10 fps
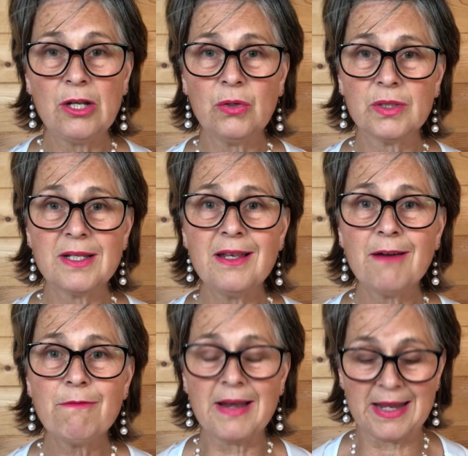looked
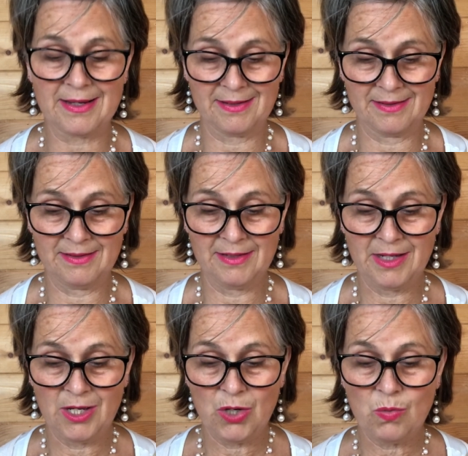lovely.
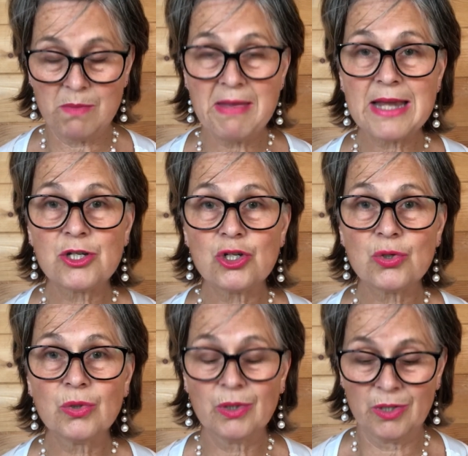We made
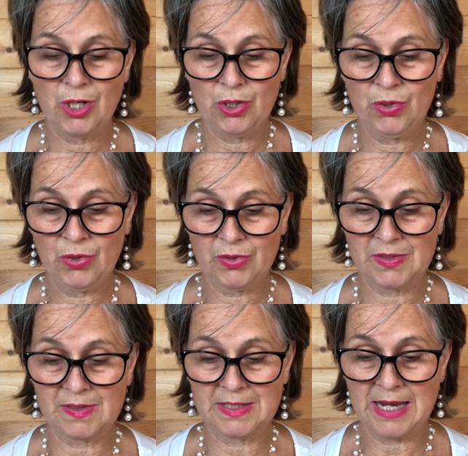sure not
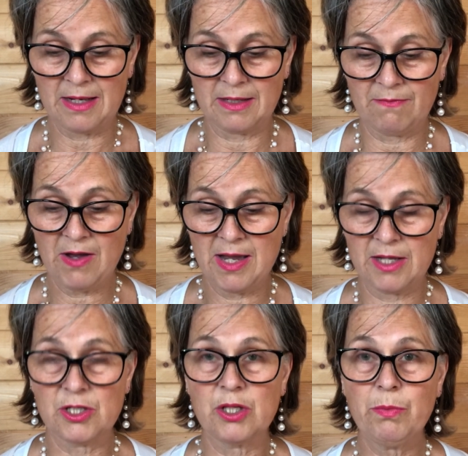to set fire
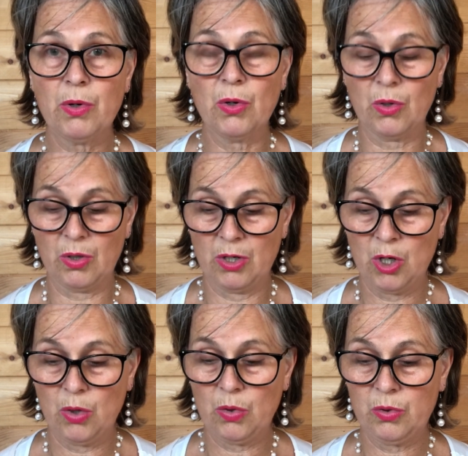to the pole
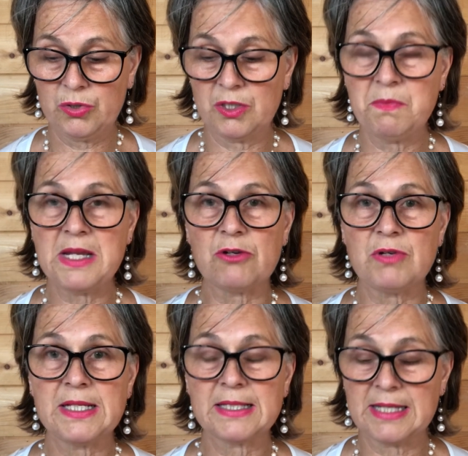or to
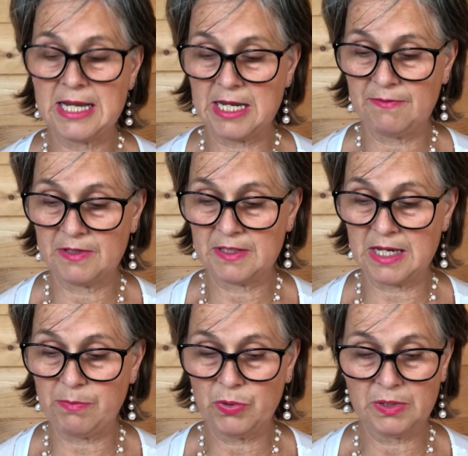Dimitri's sleeves as he
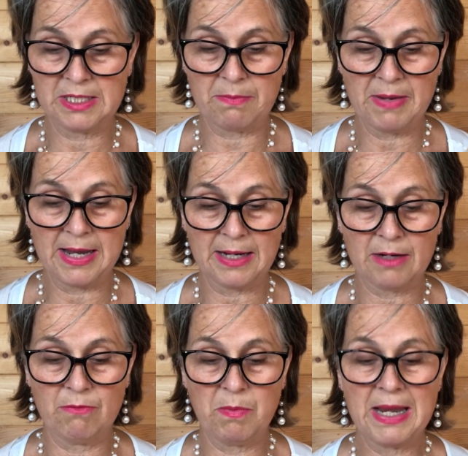pulled it back
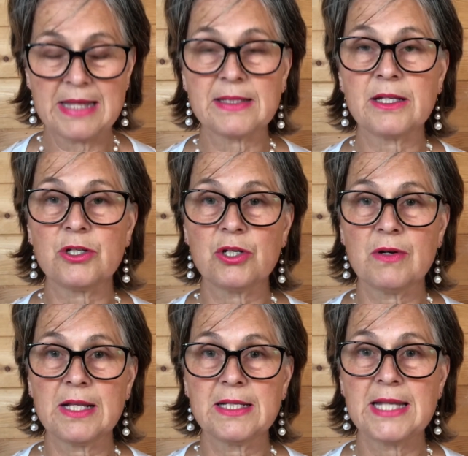and replaced it
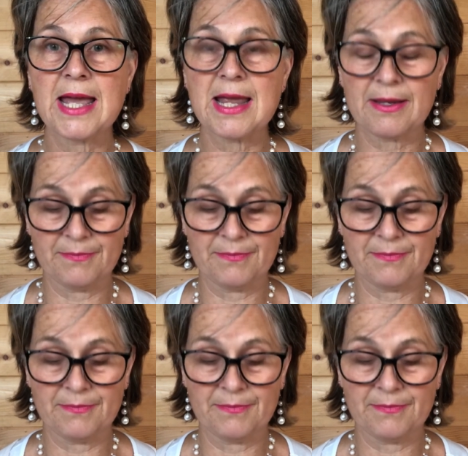during the day.